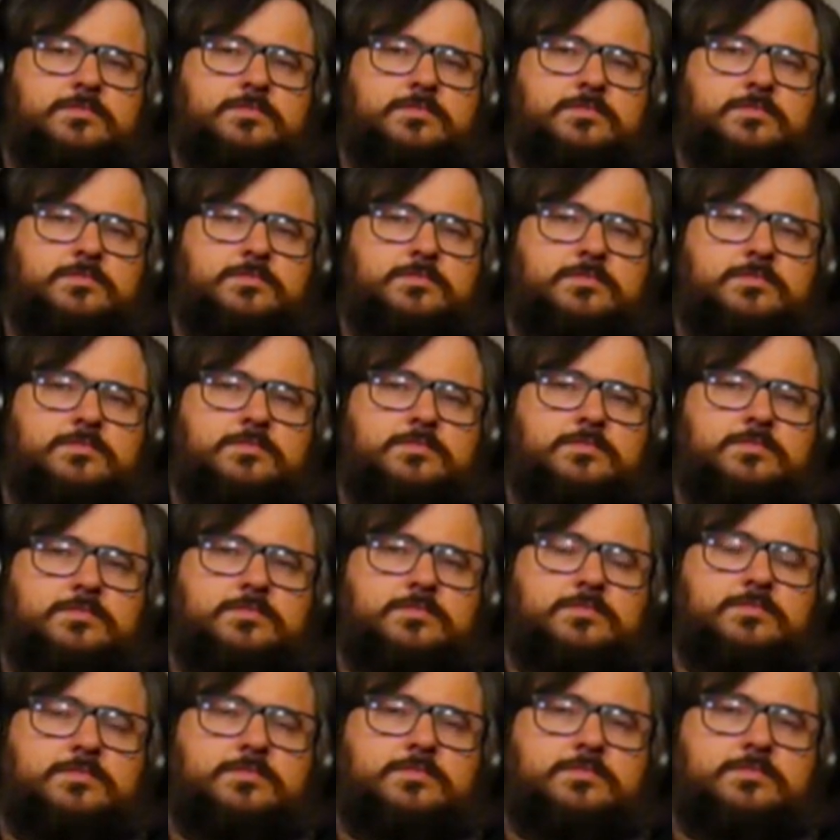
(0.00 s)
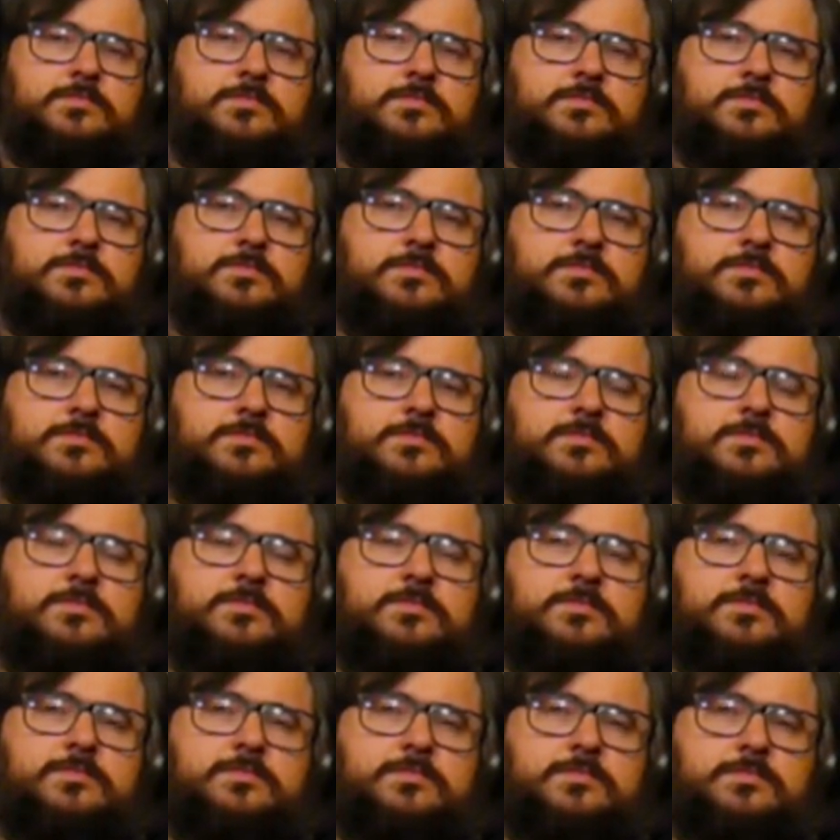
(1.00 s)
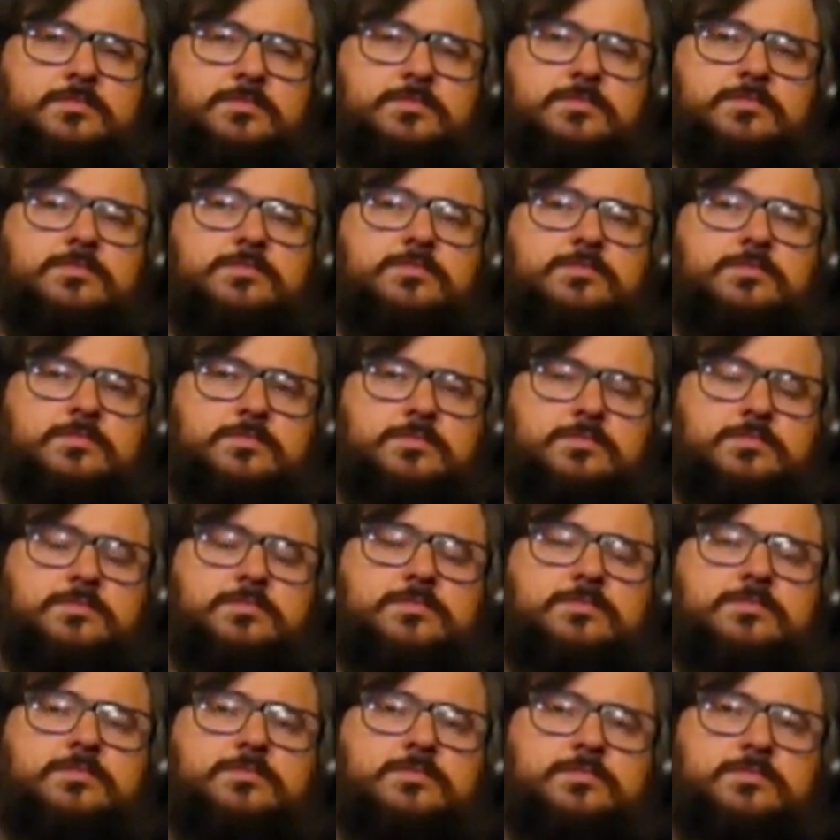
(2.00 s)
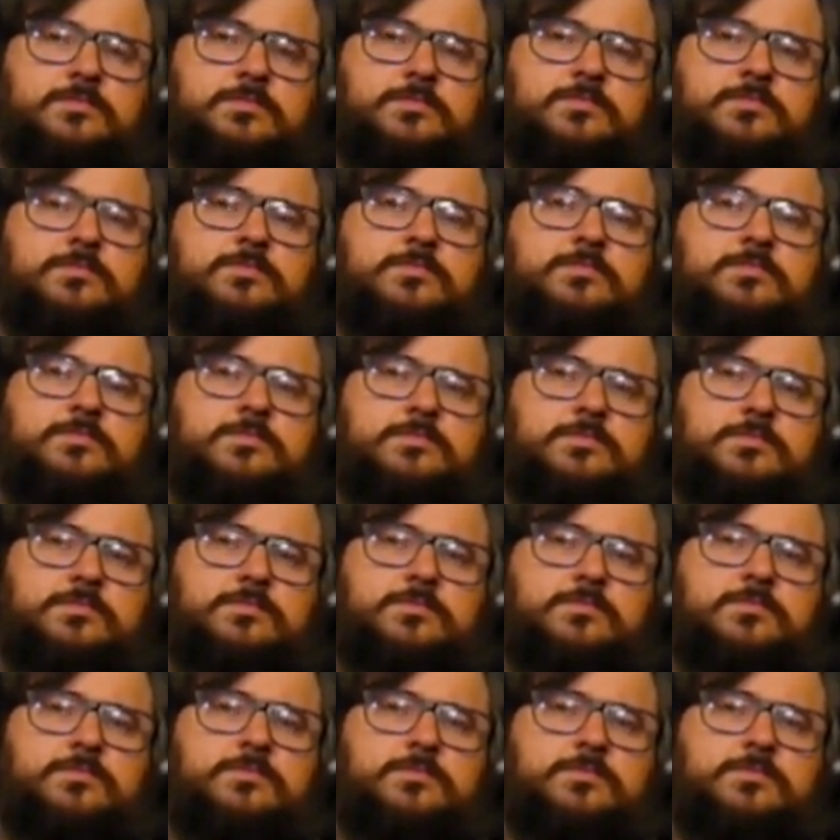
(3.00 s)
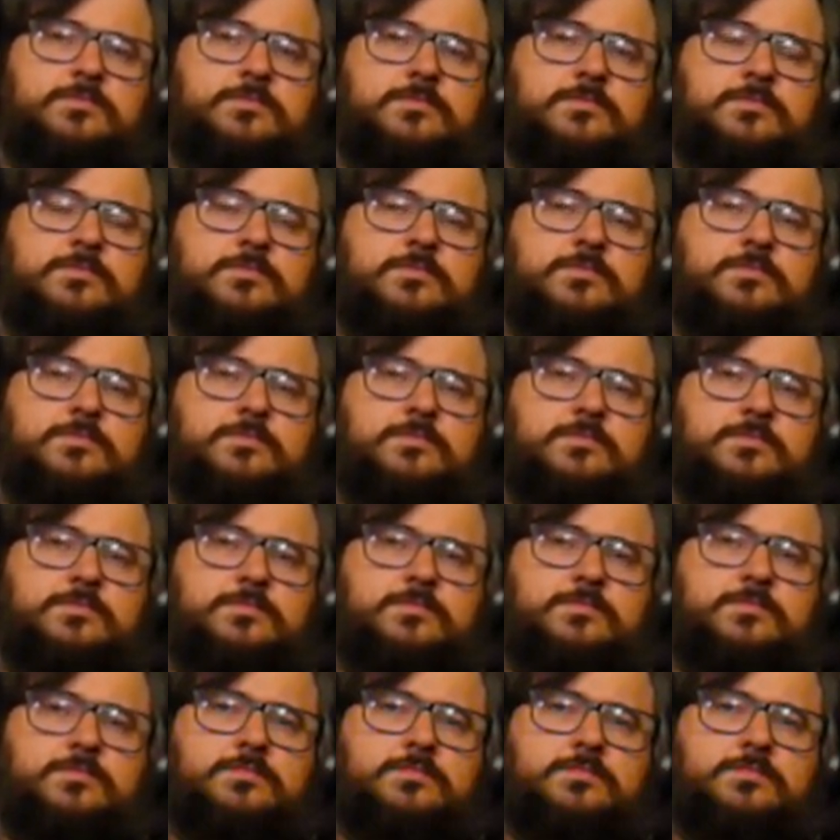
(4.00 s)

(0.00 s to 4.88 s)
(silent)